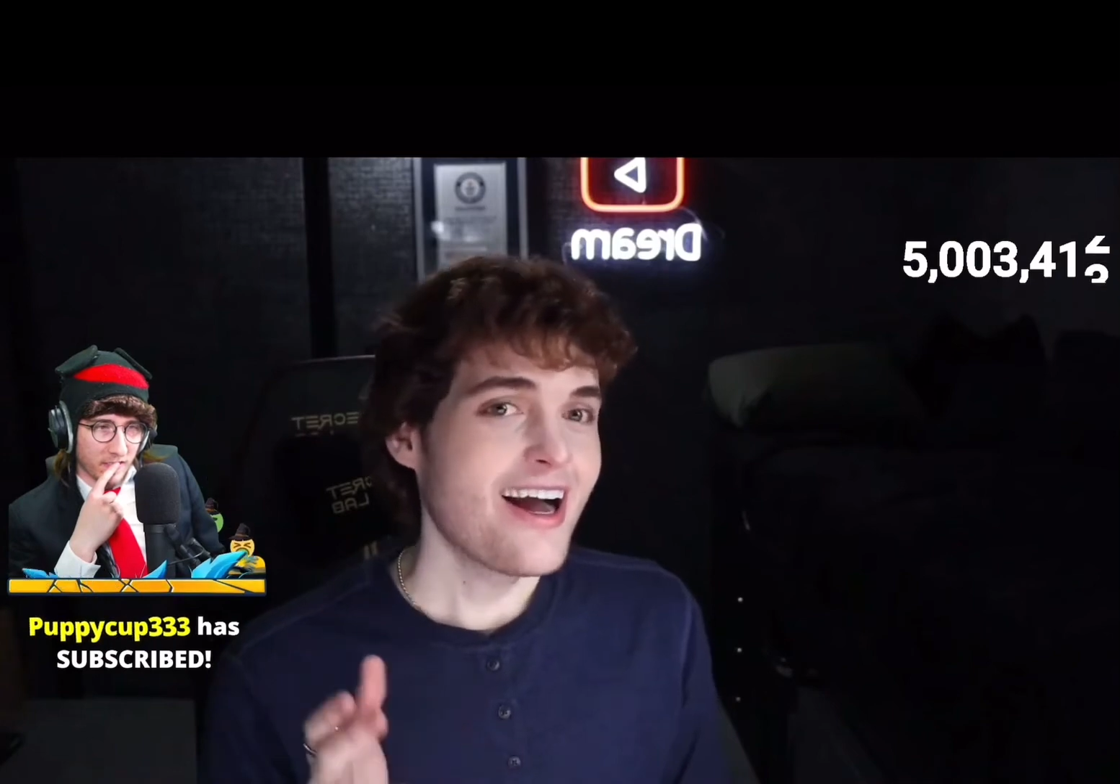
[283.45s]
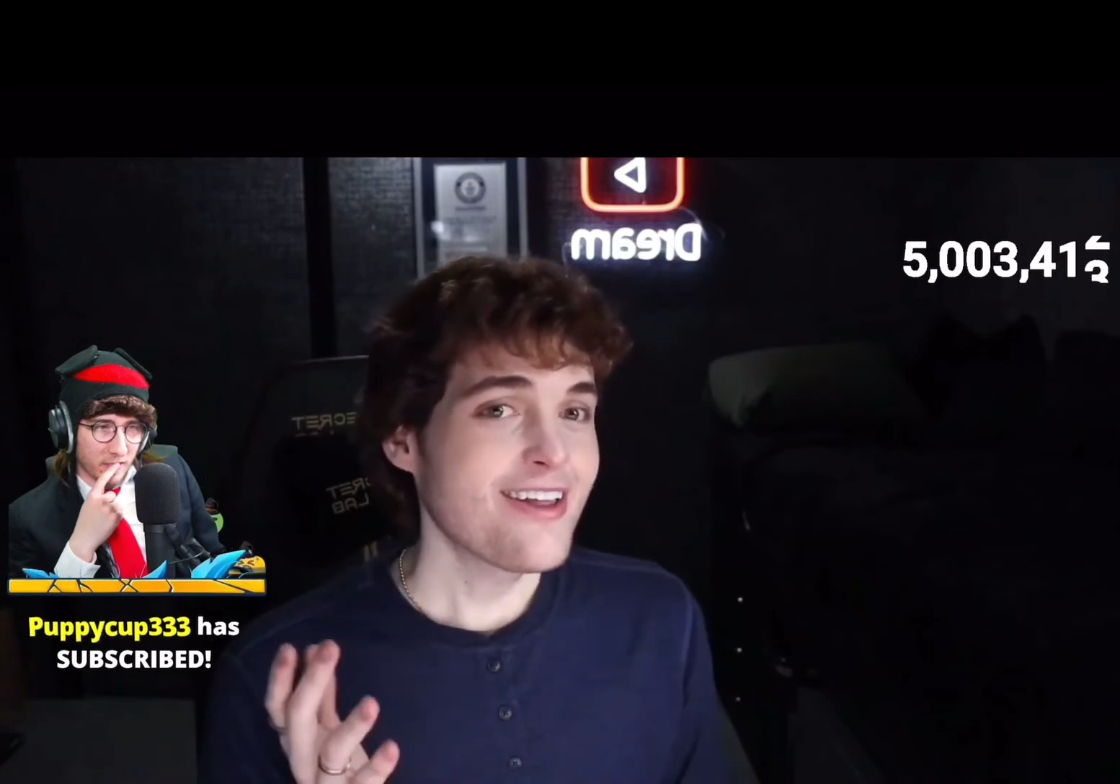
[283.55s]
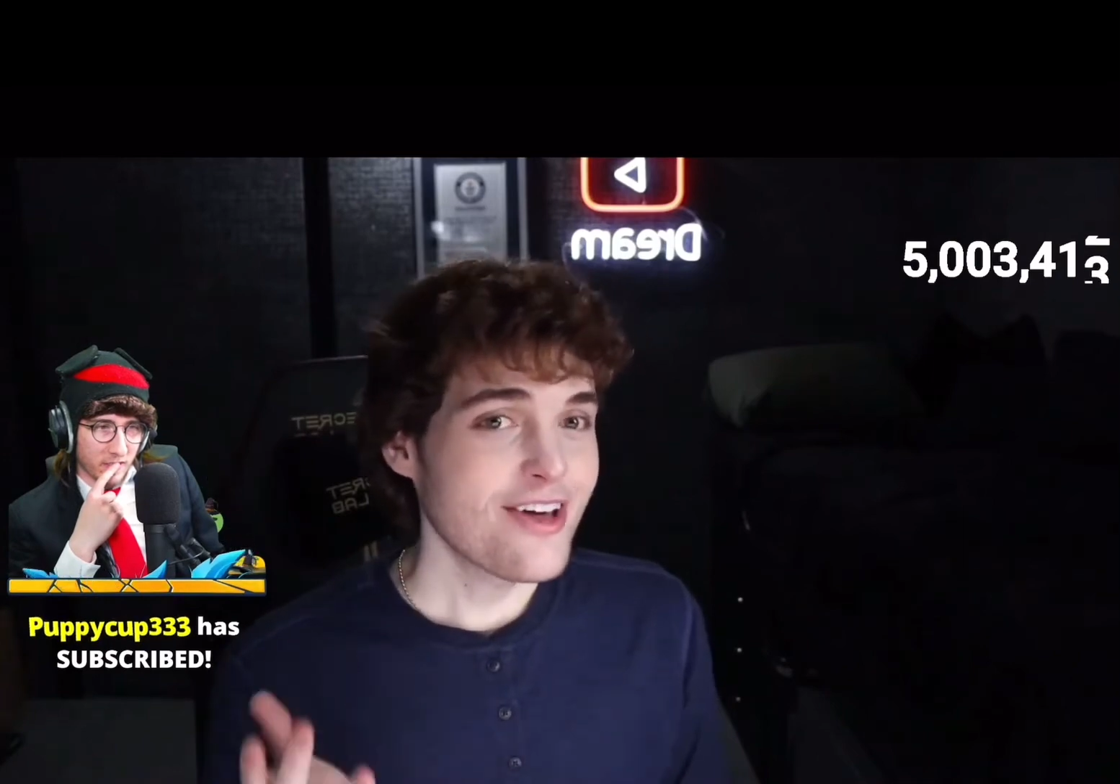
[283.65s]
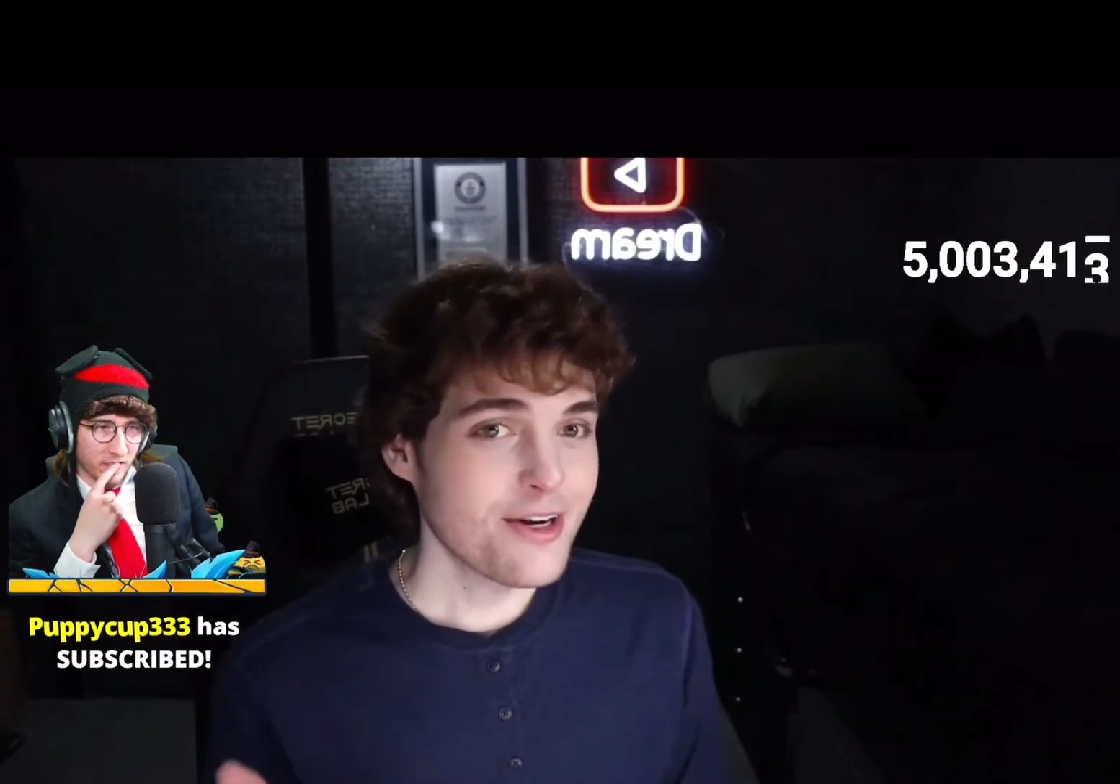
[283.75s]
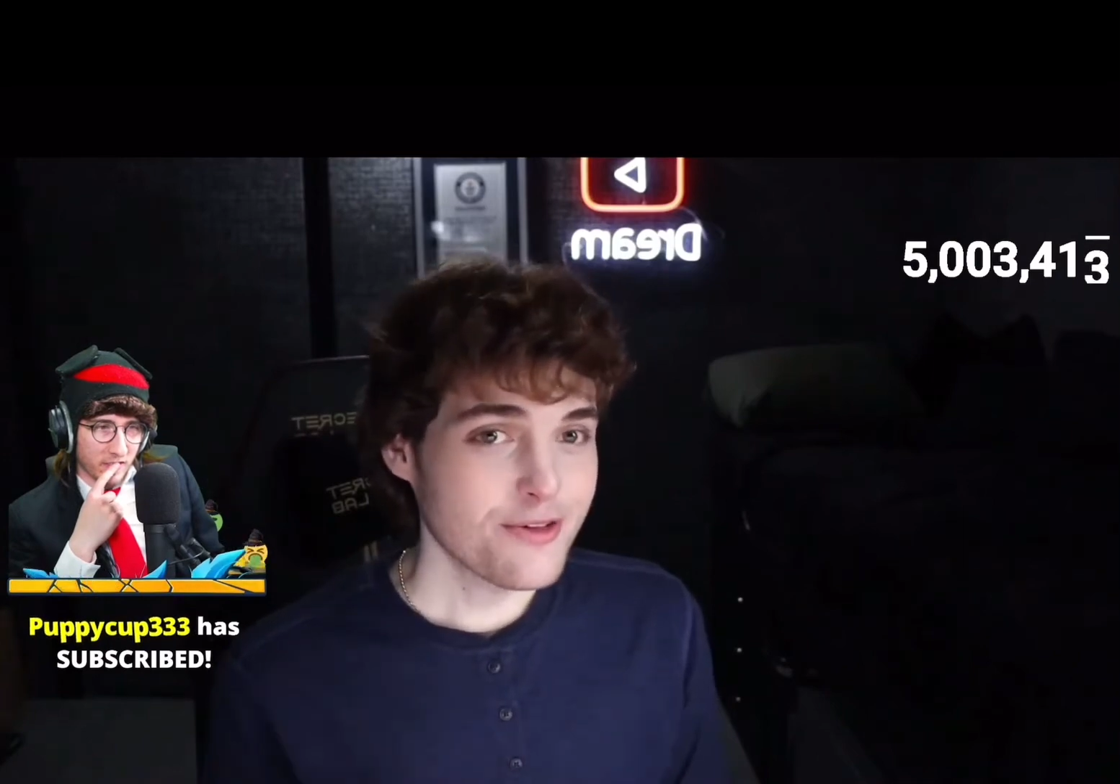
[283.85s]

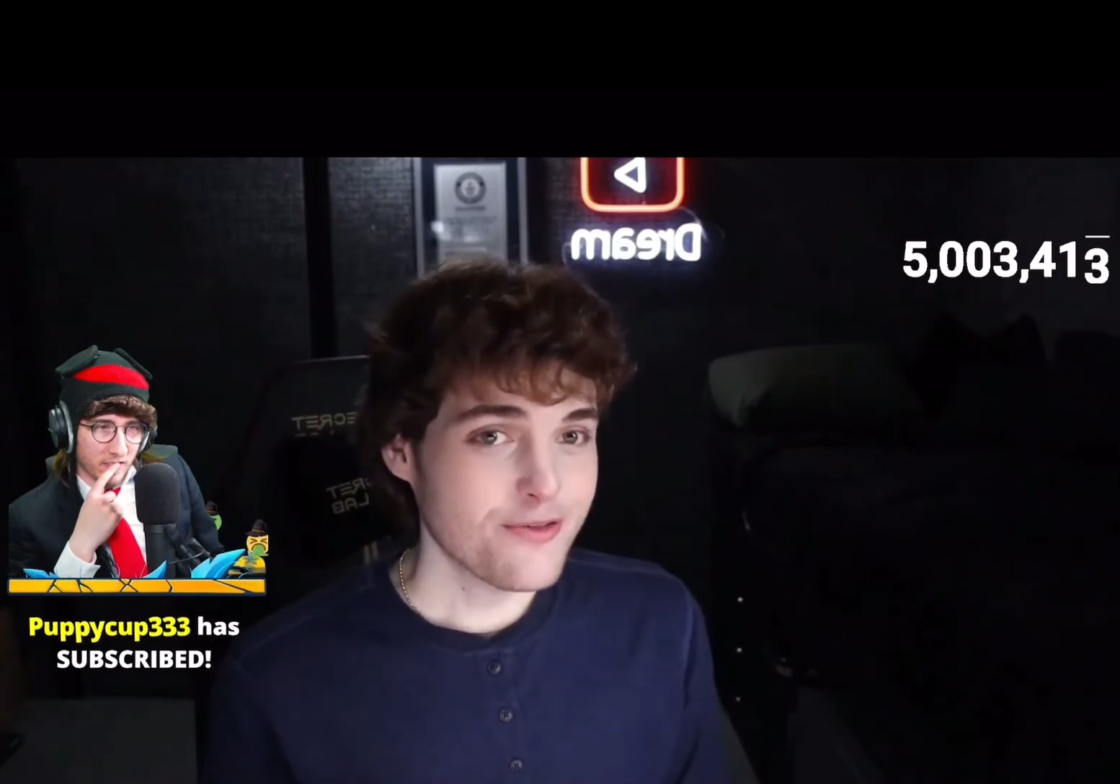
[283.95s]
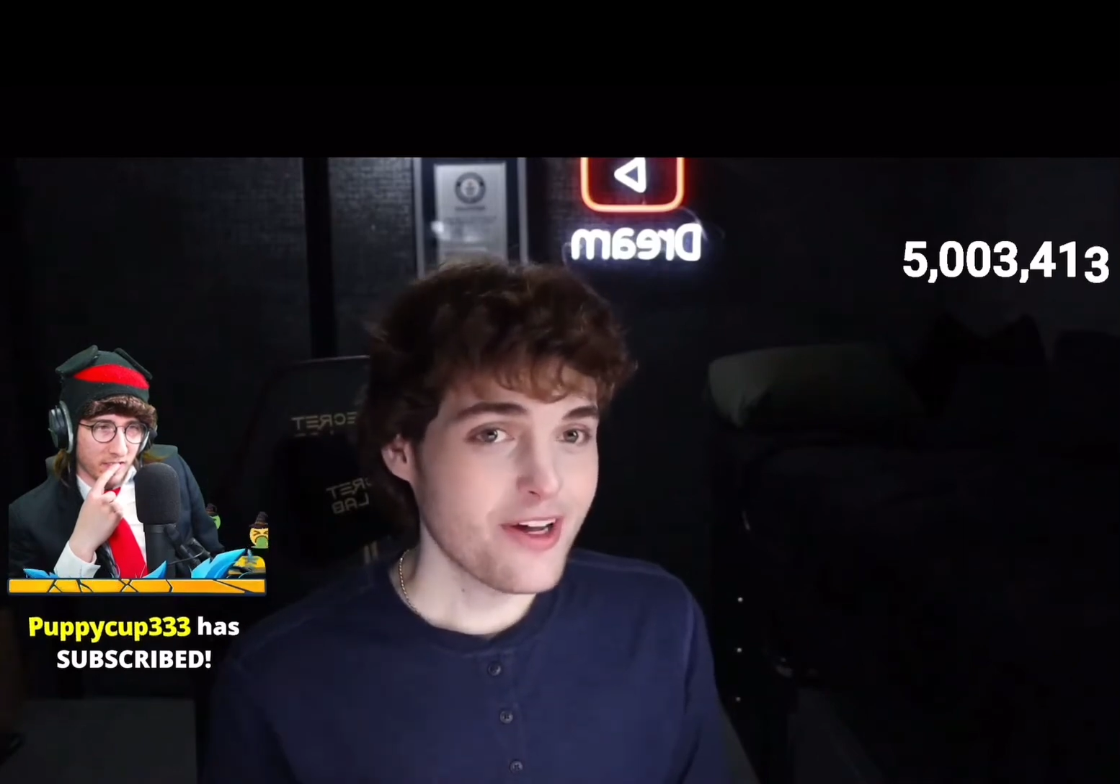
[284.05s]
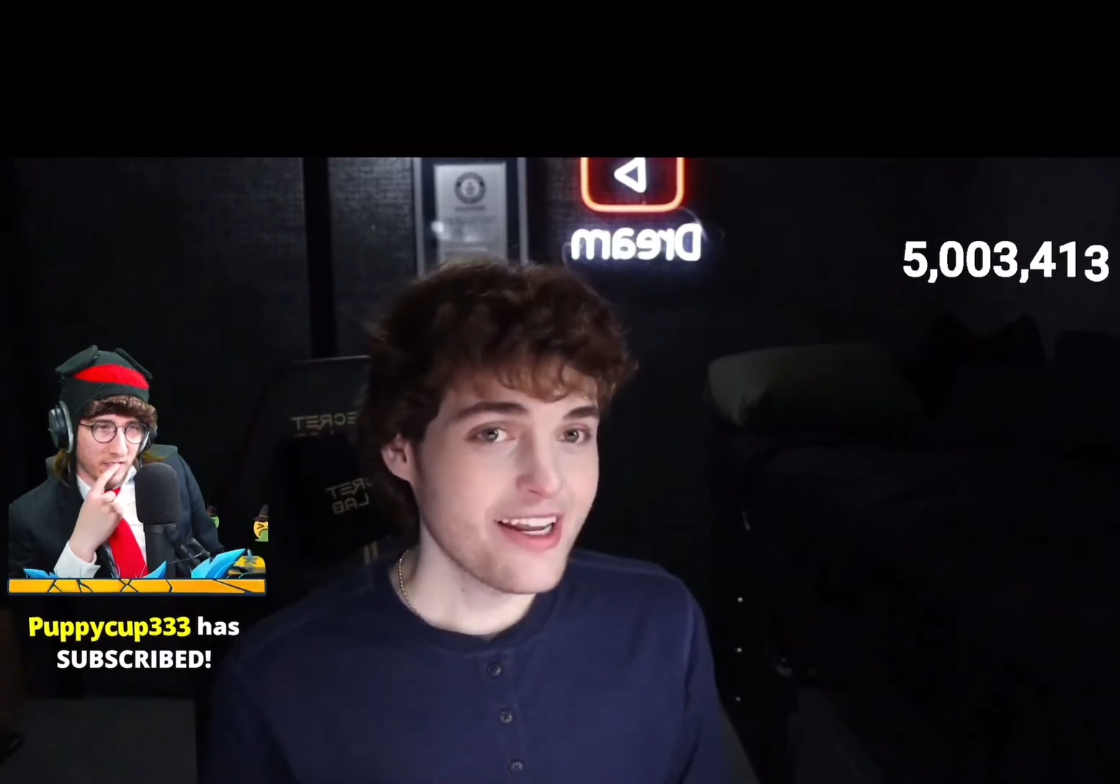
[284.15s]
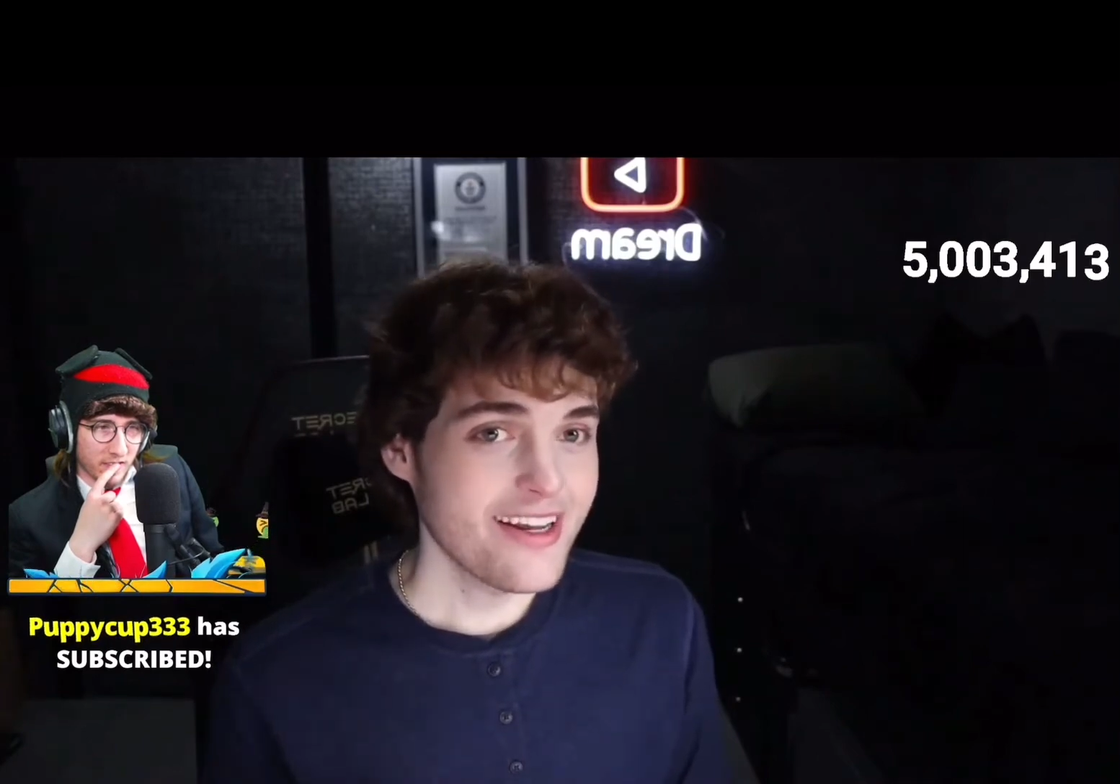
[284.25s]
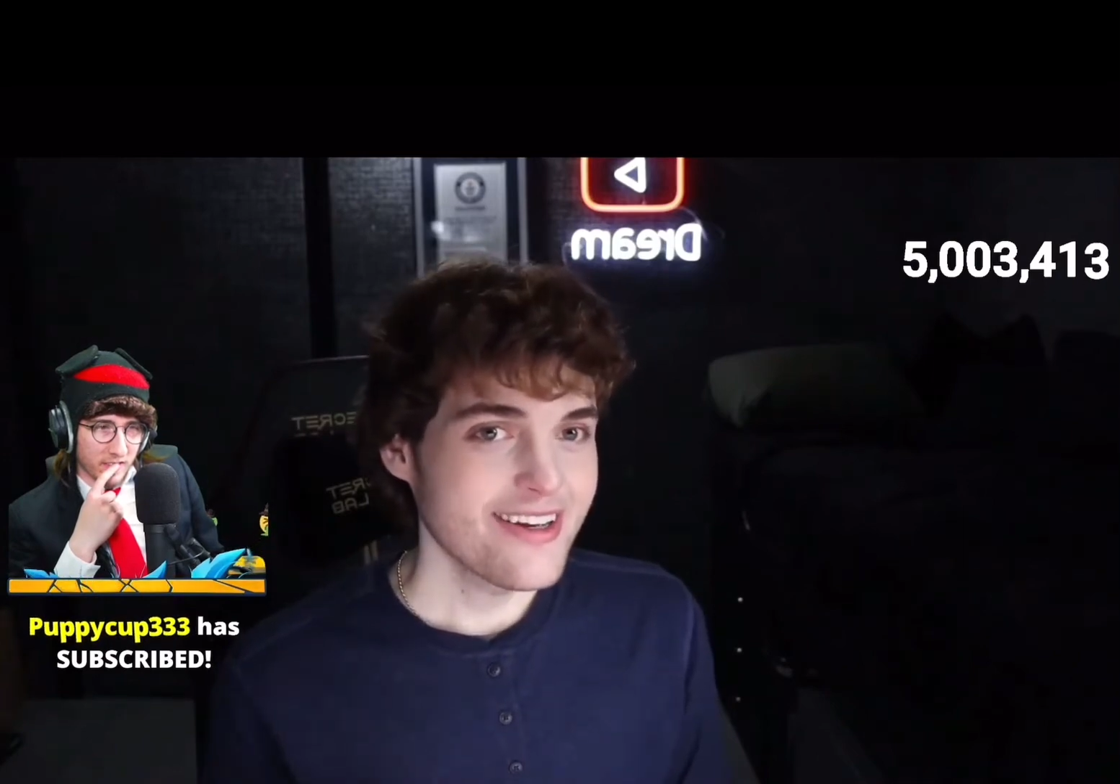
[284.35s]
I thought it was
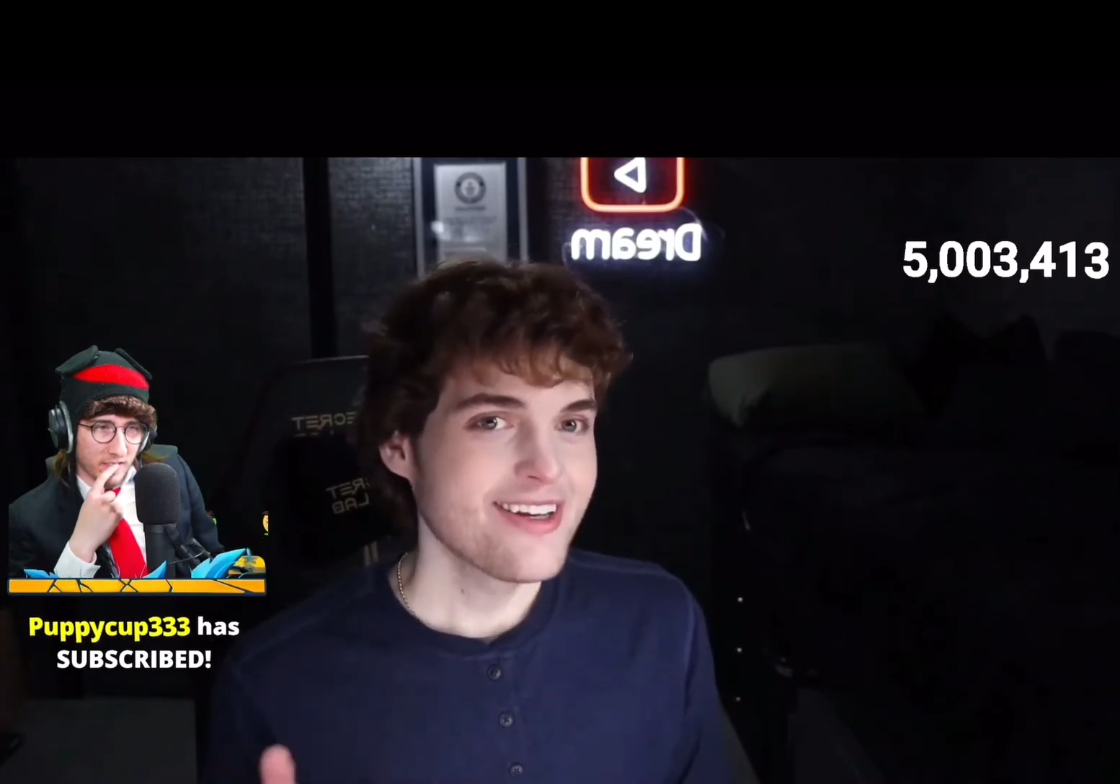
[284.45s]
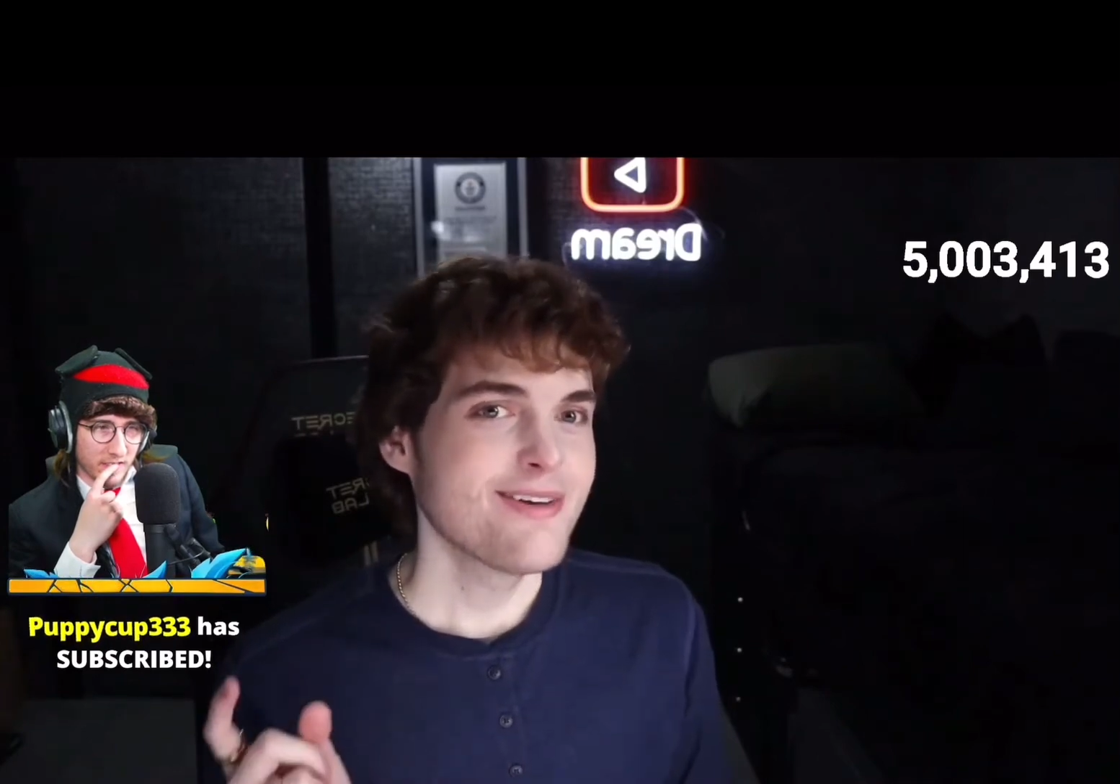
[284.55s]
funny.